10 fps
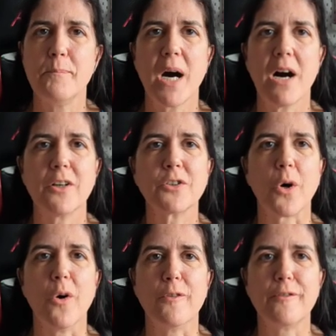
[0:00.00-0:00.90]
part
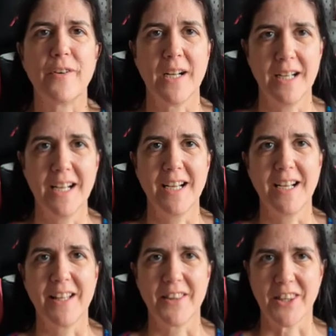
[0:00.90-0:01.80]
of
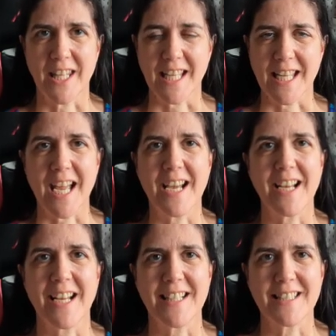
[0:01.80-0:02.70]
the
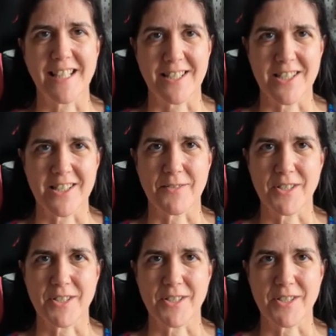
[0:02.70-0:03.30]
Sisters of